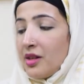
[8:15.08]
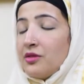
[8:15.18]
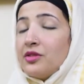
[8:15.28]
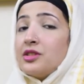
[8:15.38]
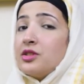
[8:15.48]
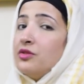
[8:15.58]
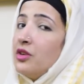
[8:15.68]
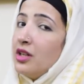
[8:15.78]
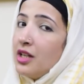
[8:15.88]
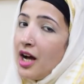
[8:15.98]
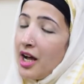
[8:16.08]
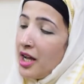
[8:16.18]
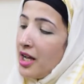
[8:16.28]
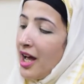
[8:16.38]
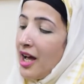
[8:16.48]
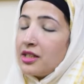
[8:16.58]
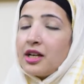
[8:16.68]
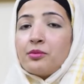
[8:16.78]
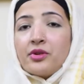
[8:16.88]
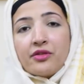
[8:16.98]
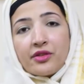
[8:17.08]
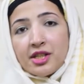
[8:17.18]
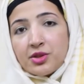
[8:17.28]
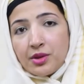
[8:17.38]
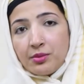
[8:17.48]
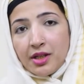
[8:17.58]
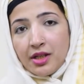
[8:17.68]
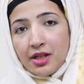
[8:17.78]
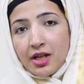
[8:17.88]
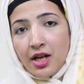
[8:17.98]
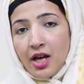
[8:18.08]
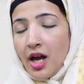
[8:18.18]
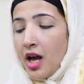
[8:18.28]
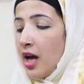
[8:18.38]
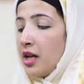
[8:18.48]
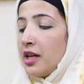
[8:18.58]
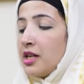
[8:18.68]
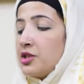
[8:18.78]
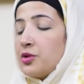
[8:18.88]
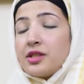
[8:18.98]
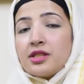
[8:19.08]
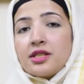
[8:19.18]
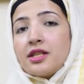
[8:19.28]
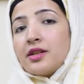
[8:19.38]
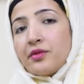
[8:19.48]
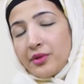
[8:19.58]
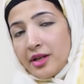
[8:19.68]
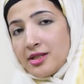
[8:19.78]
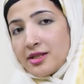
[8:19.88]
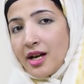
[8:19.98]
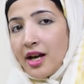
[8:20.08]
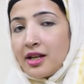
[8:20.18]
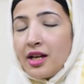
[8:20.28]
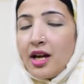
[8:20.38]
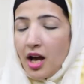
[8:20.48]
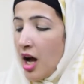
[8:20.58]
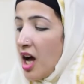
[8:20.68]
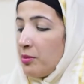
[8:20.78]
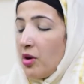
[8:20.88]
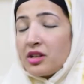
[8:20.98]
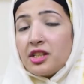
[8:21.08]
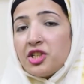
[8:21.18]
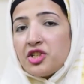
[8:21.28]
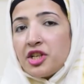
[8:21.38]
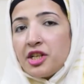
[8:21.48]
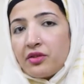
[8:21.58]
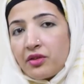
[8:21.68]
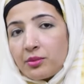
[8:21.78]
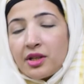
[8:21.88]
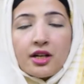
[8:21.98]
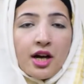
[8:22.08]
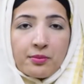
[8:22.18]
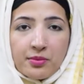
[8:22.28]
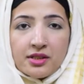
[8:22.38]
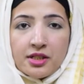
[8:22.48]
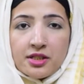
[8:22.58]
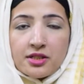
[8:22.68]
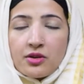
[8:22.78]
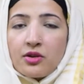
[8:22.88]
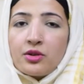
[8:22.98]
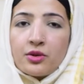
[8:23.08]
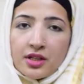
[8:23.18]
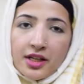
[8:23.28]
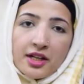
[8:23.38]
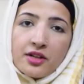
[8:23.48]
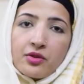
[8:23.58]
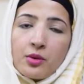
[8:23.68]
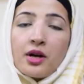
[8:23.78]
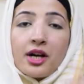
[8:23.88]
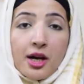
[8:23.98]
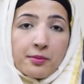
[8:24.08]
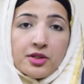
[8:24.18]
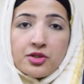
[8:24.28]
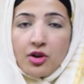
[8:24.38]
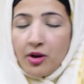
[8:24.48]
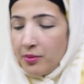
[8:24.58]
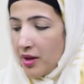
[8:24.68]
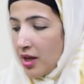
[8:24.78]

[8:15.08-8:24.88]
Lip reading: First of all, I had a briefcase with me, and as you can see inside, I bought this sheet from the carpenters, or you can get it from a carpet shop.